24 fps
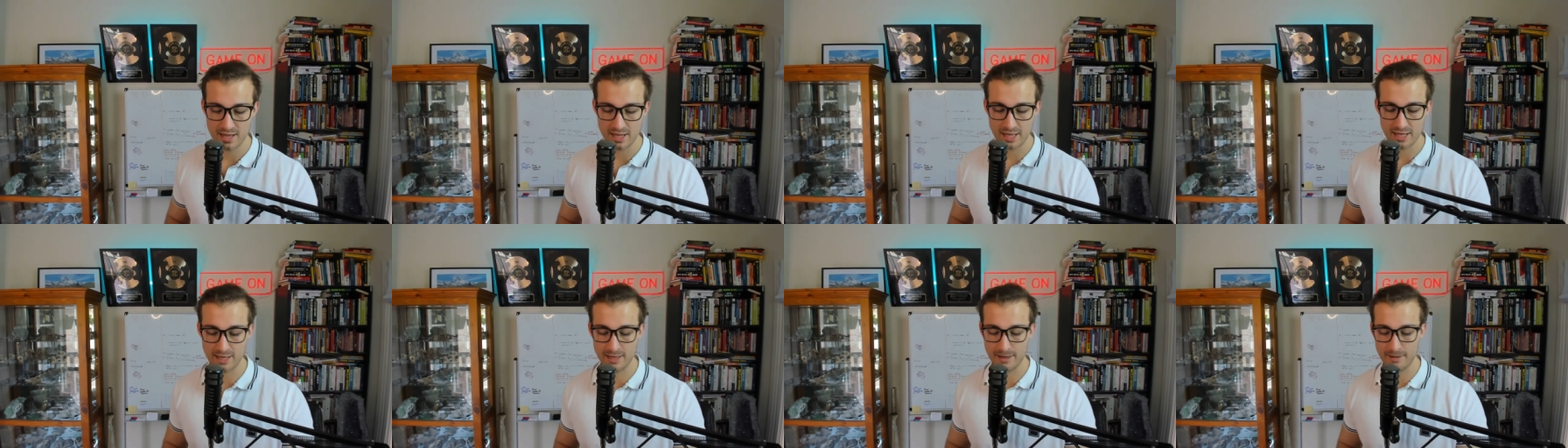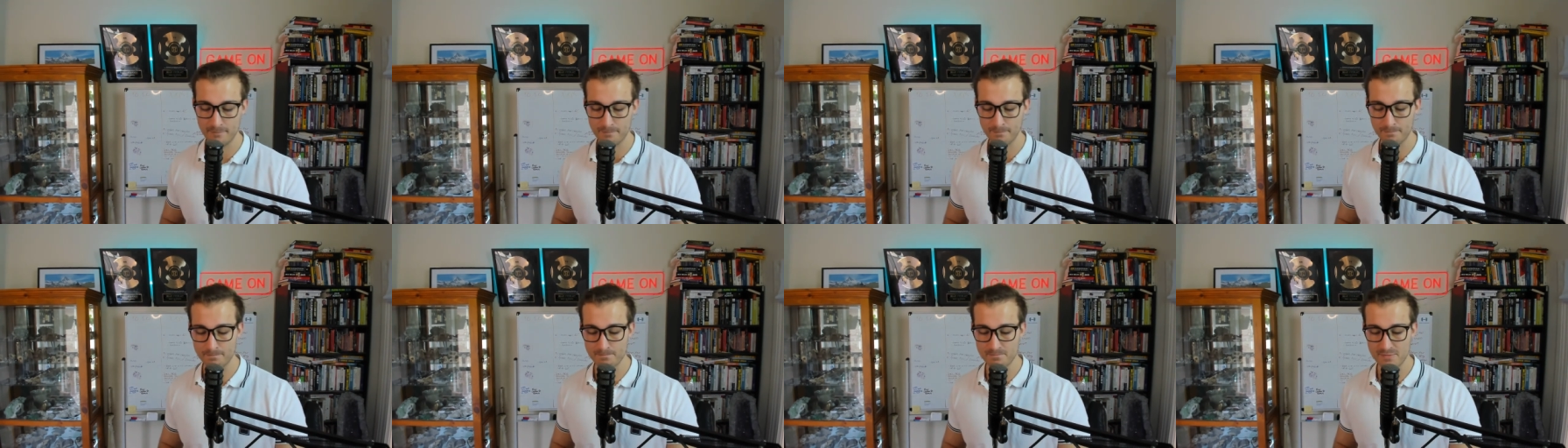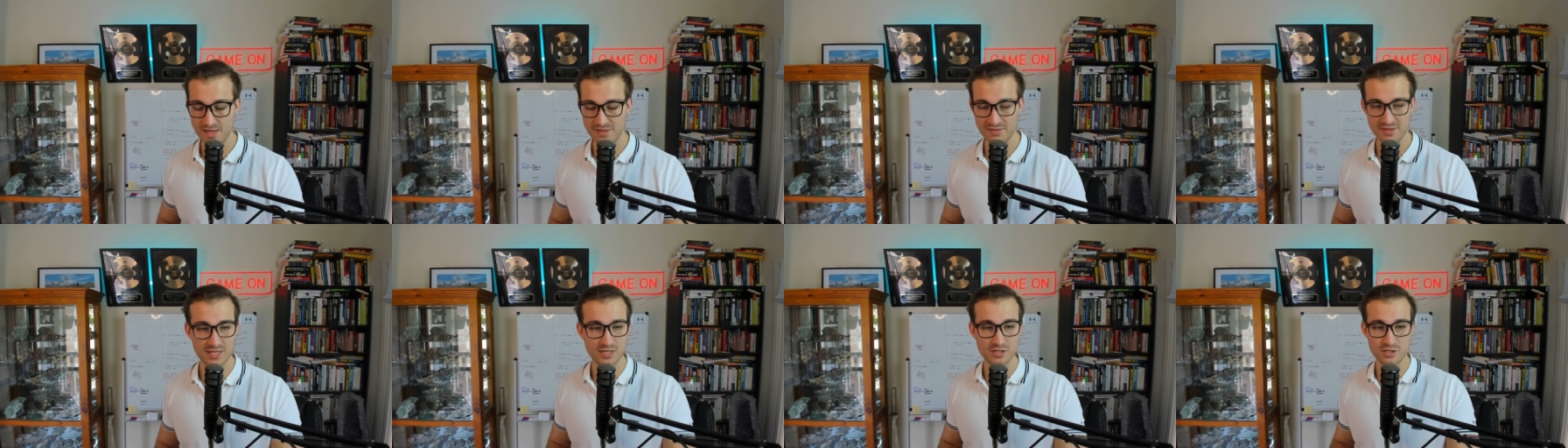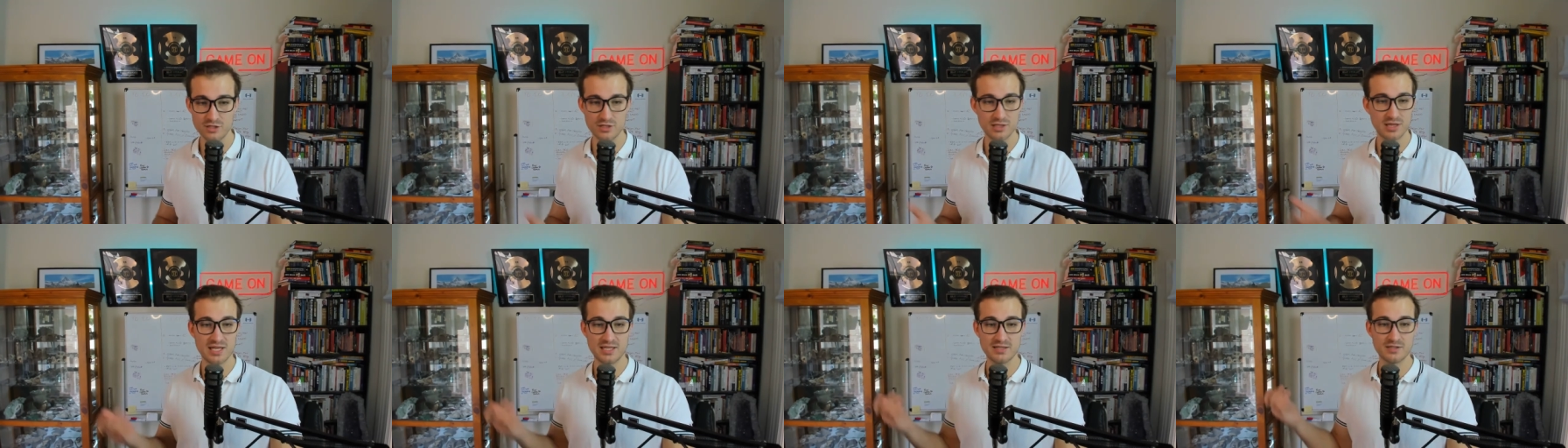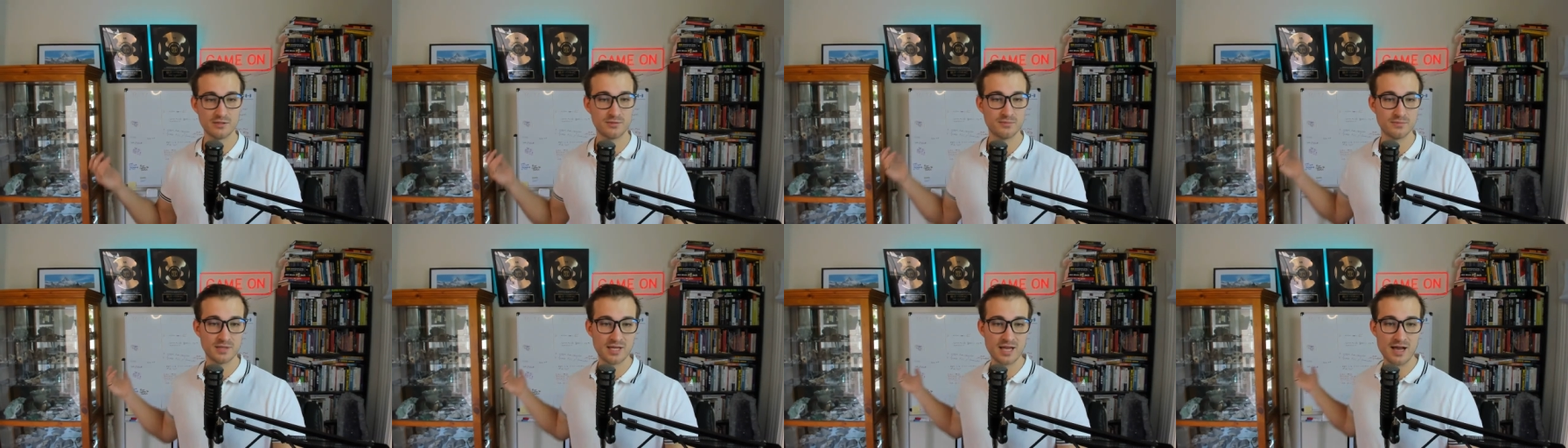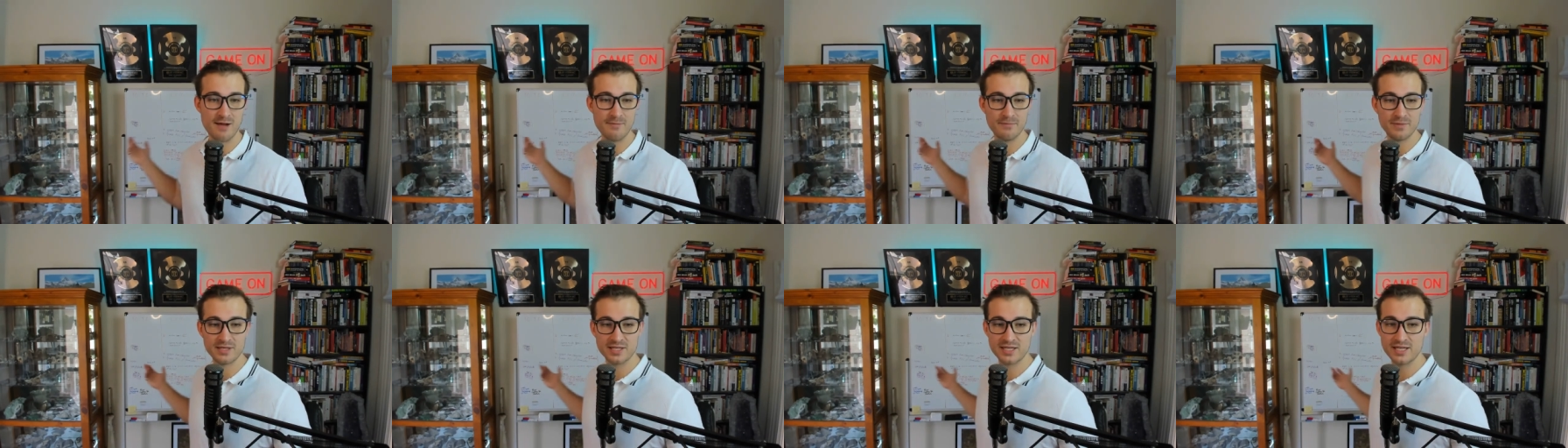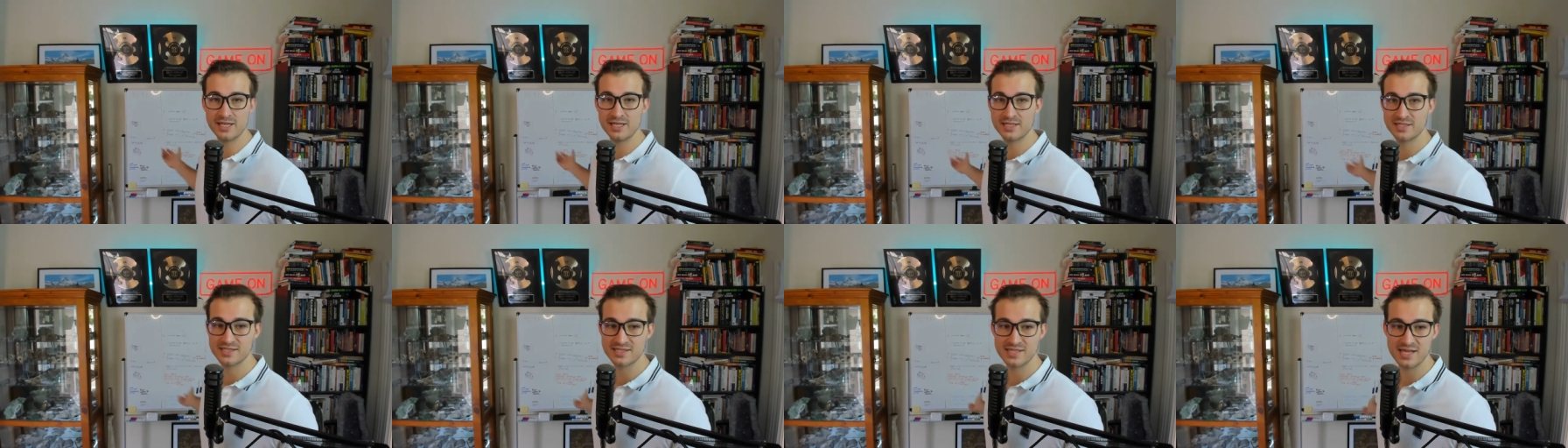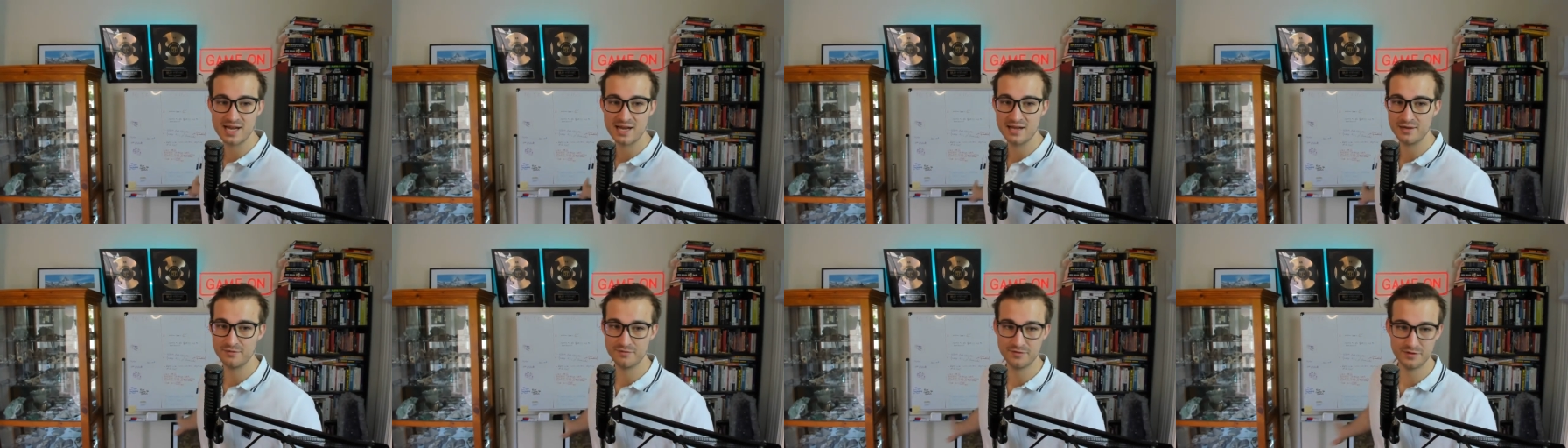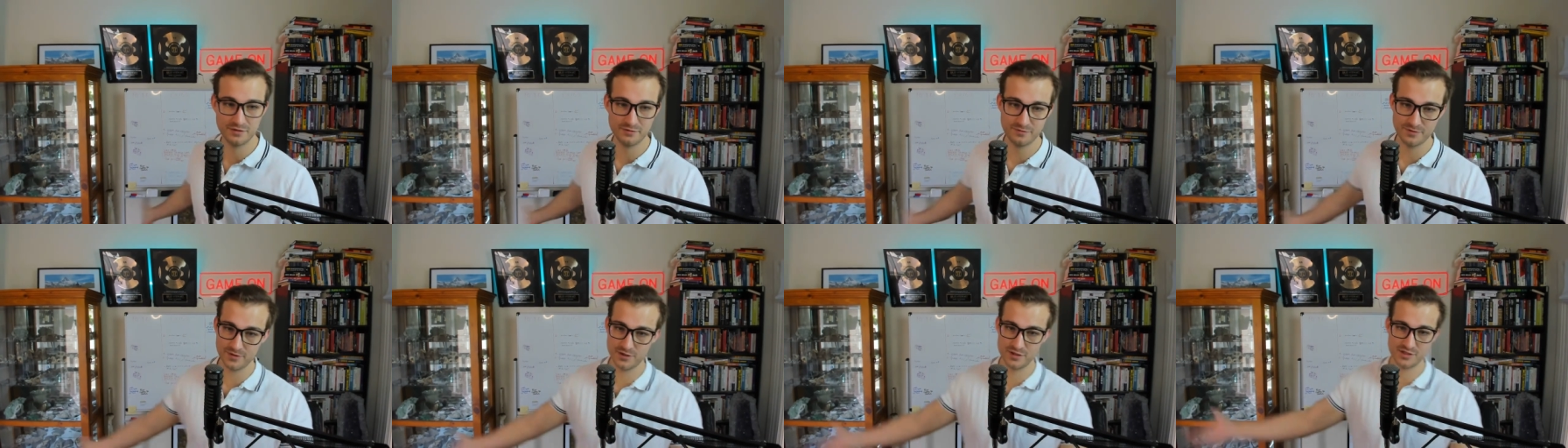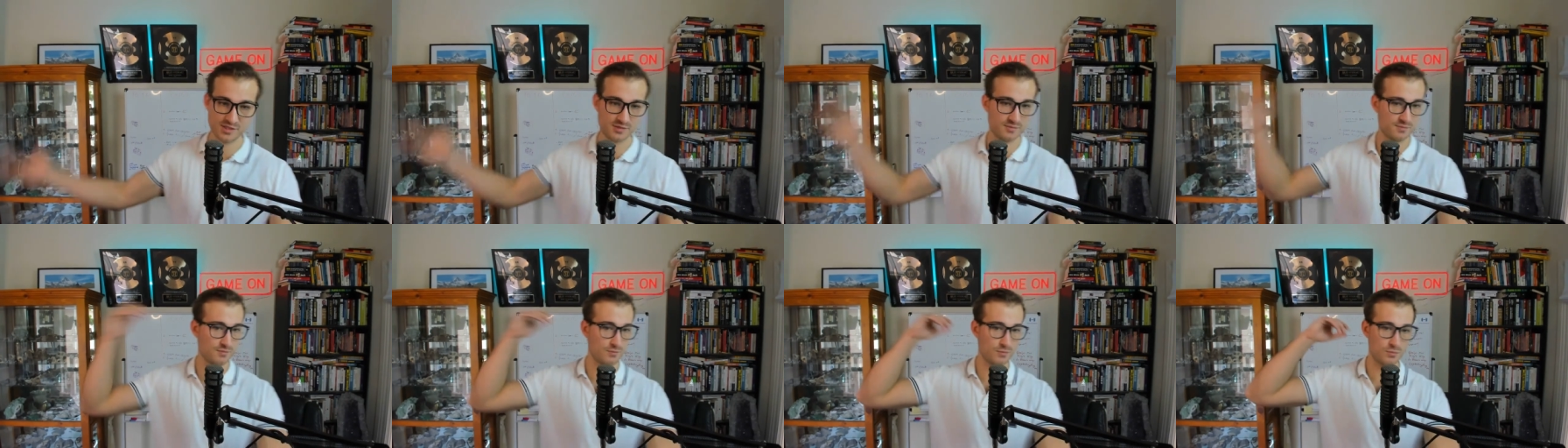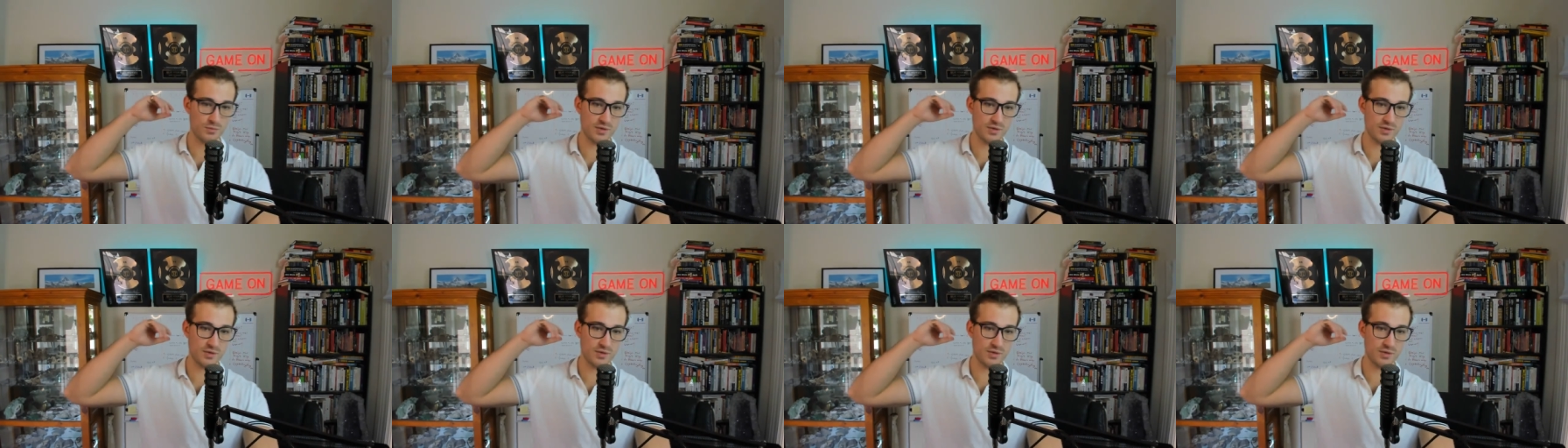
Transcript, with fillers: Um, and then you let them come and kickstart for the first